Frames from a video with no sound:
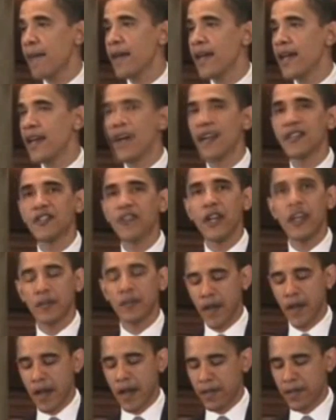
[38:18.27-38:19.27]
I may not
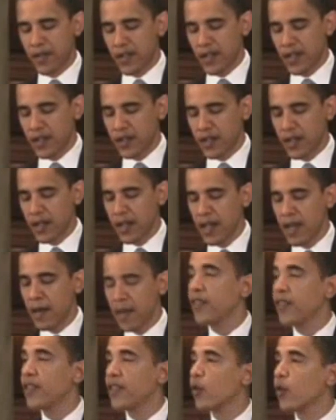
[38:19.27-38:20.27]
change my
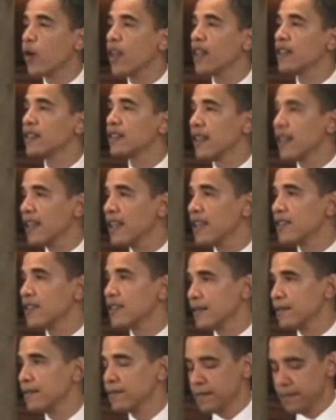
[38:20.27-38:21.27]
position, but they're willing to
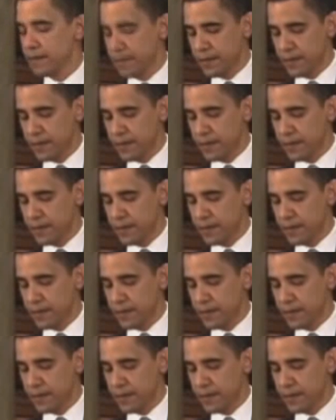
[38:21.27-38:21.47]
listen